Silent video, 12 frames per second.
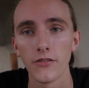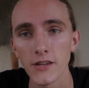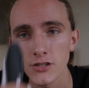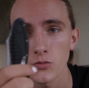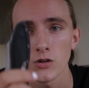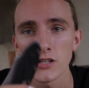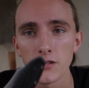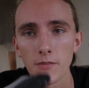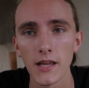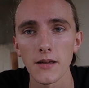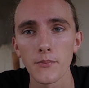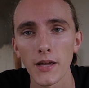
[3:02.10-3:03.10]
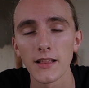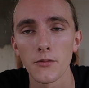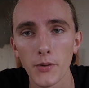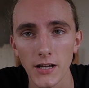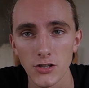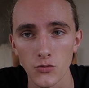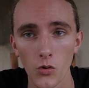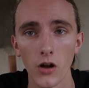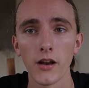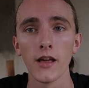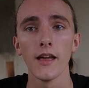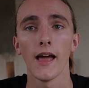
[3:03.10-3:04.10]
this one to me, being the biggest
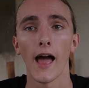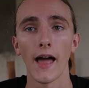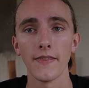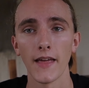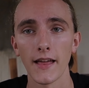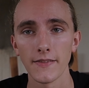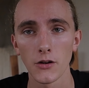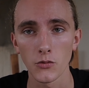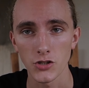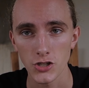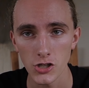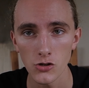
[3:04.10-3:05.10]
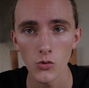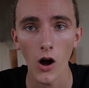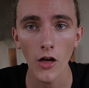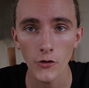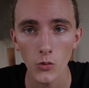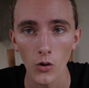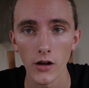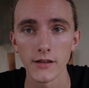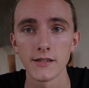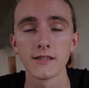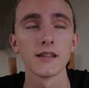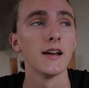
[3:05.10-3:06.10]
one, and then there was 2 other
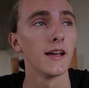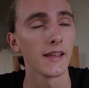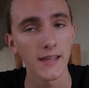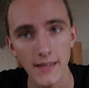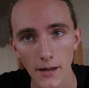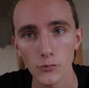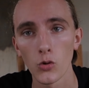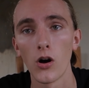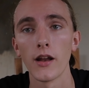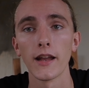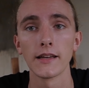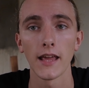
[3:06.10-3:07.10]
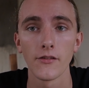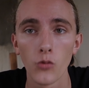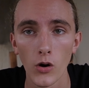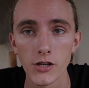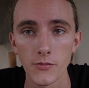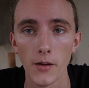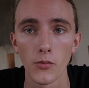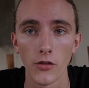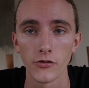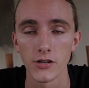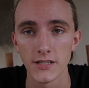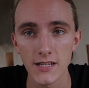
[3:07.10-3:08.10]
ones. He kept one and gave one to my
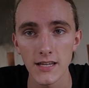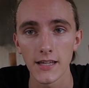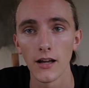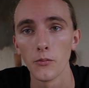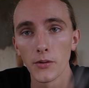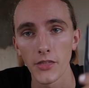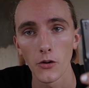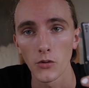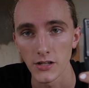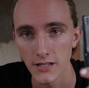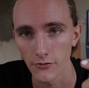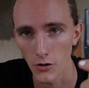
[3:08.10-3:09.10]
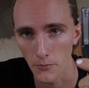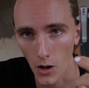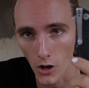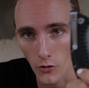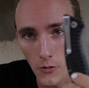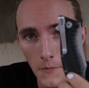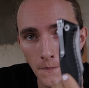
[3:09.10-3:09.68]
brother Ezekiel, but they were a different model.